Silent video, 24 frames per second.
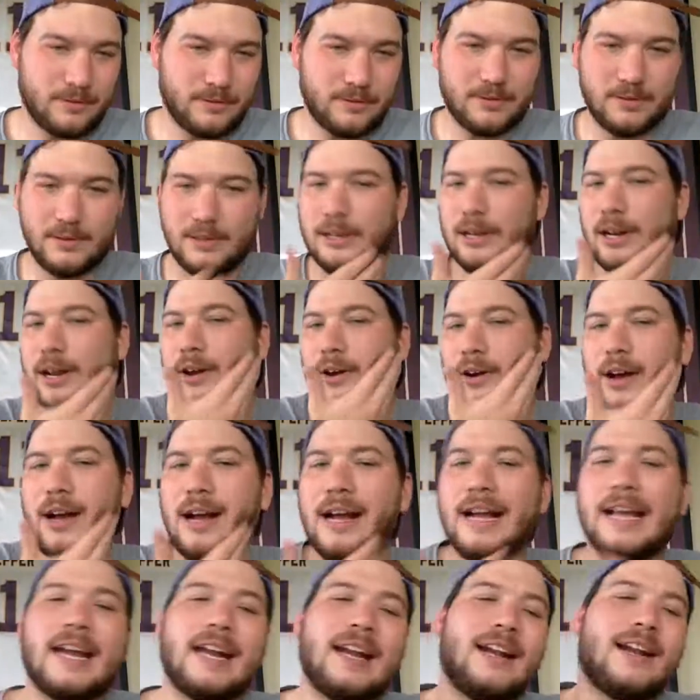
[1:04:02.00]
you know, I
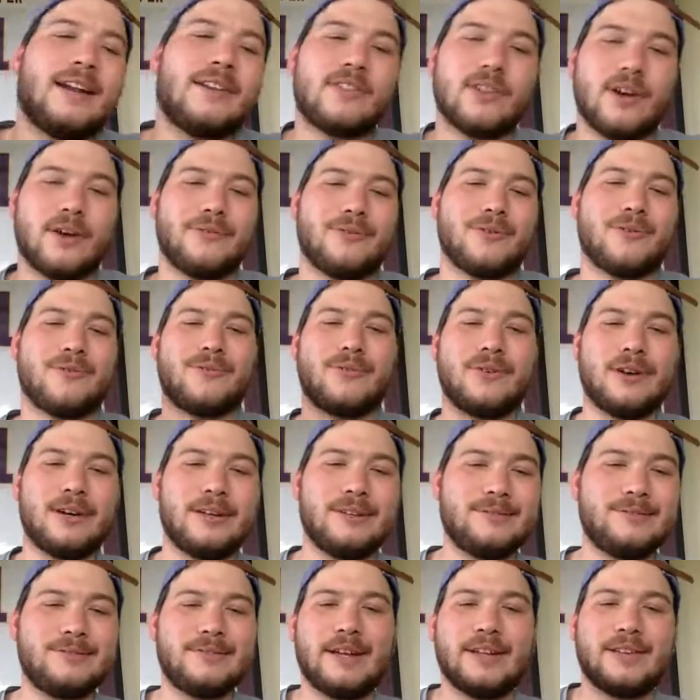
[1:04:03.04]
get it. It's off your foot.
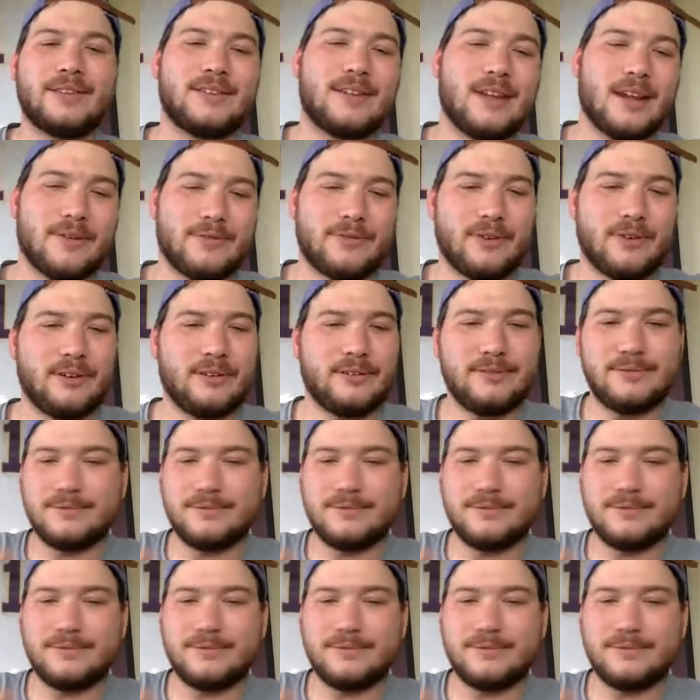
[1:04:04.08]
It's different.